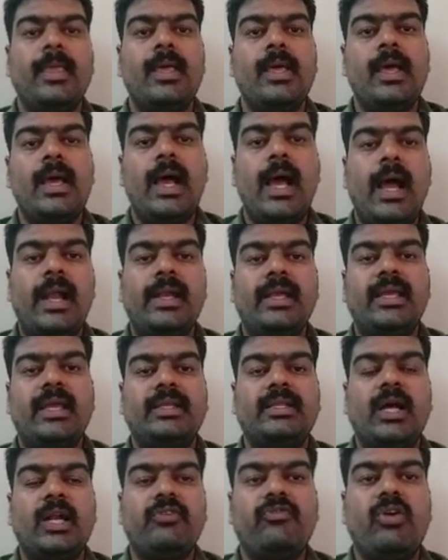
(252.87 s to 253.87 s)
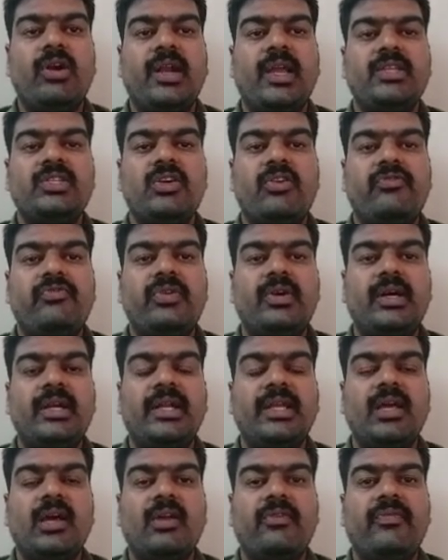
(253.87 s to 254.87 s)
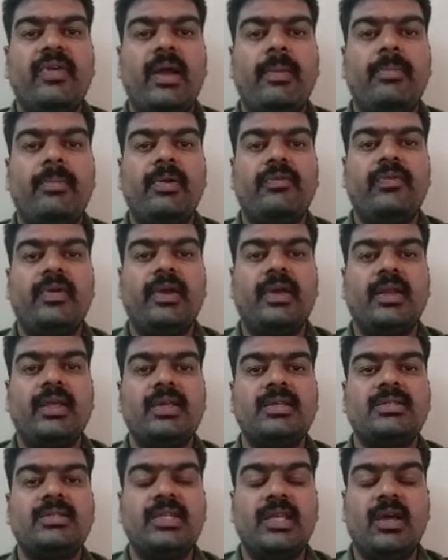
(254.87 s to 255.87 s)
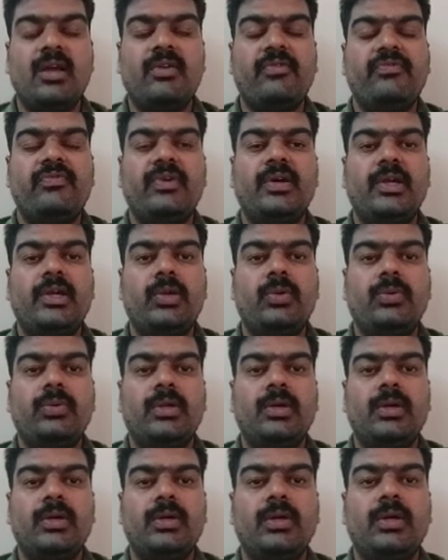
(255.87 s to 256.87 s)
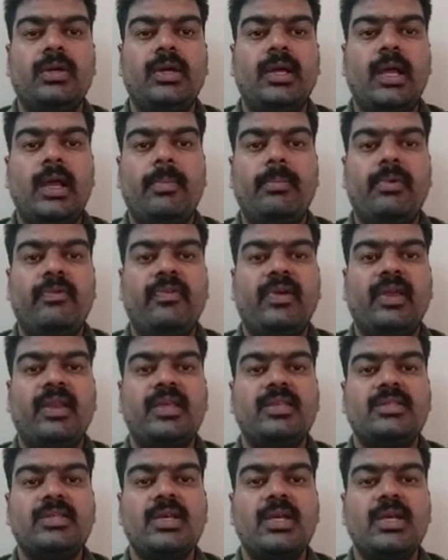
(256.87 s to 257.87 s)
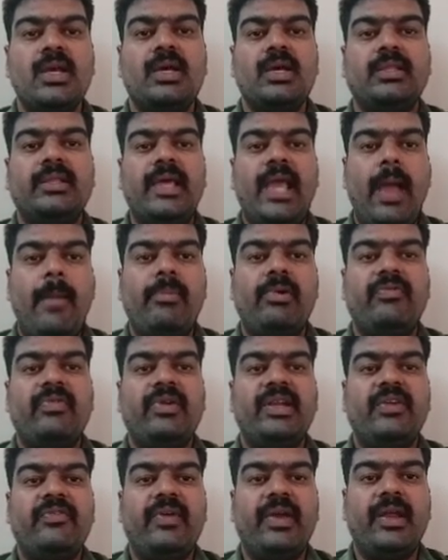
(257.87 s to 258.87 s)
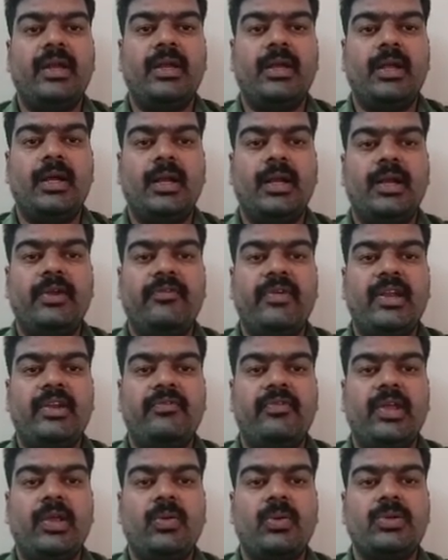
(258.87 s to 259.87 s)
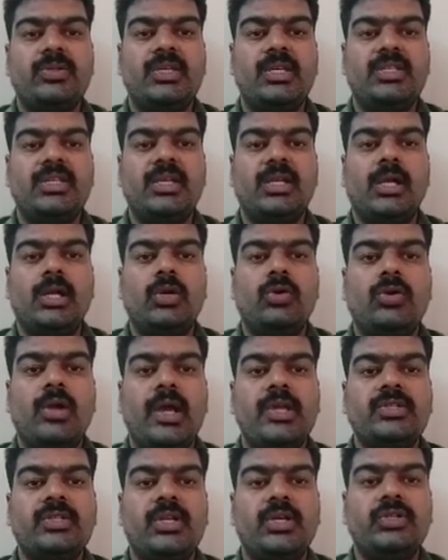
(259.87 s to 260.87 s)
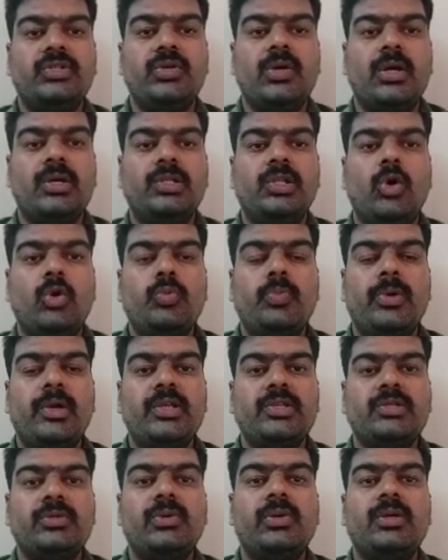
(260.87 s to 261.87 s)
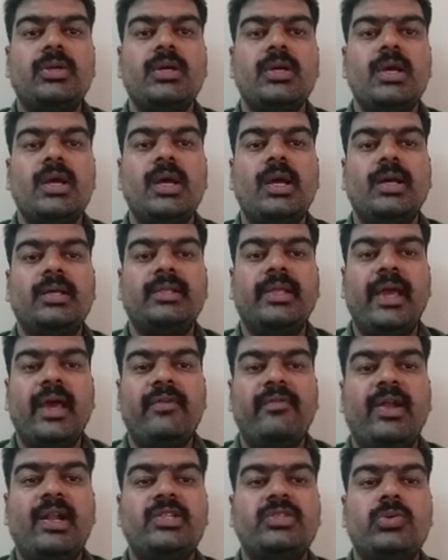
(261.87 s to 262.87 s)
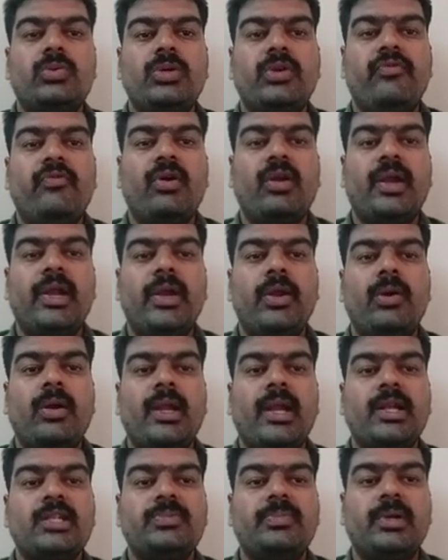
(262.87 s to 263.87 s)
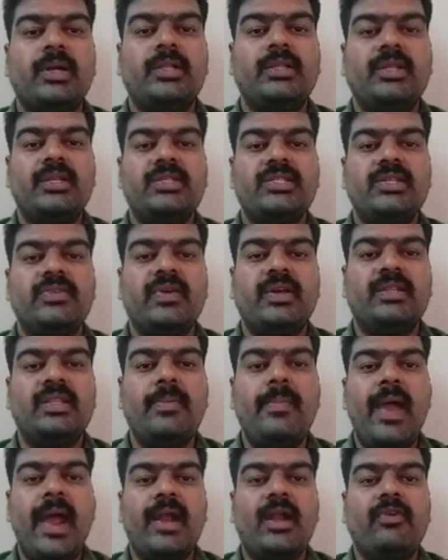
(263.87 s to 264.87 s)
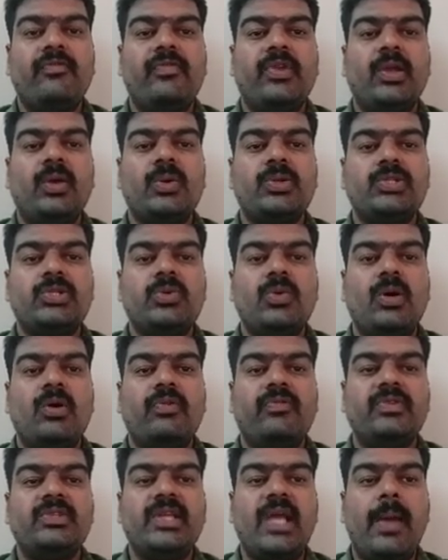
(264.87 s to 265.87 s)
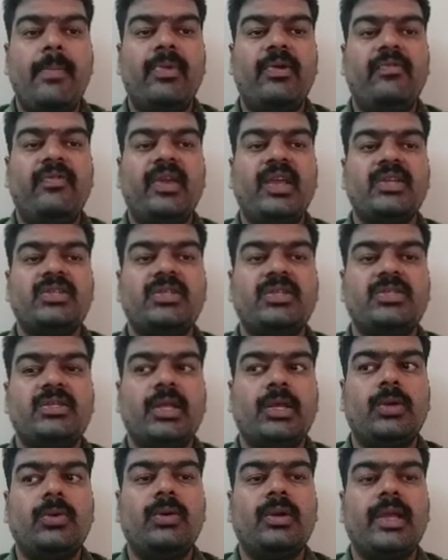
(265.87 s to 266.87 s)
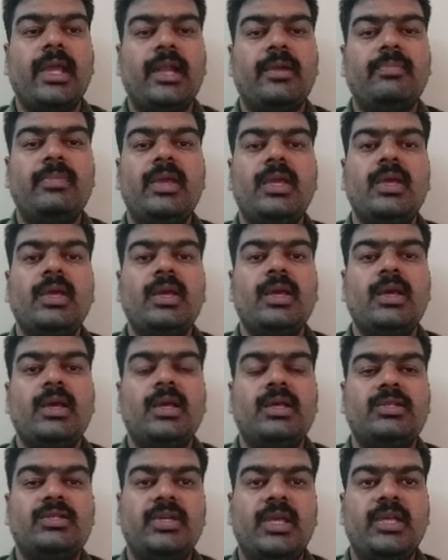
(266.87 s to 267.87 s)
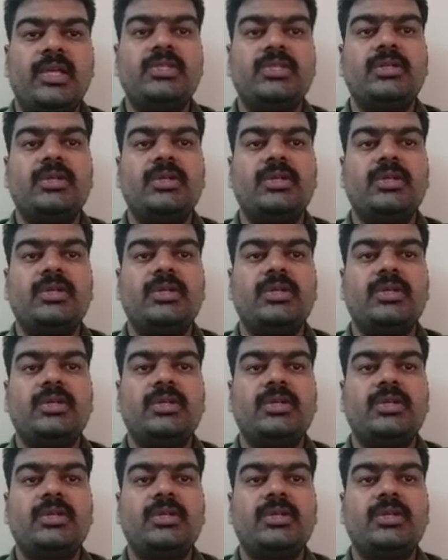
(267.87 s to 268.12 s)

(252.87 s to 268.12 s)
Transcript: And here the advantage of TRF amplifier is tuned amplifier is they amplify defined frequencies. Signal to noise ratio at the output is good. They are well suited for radio transmitter and the receiver. The band of frequency over which amplification is required can be changed.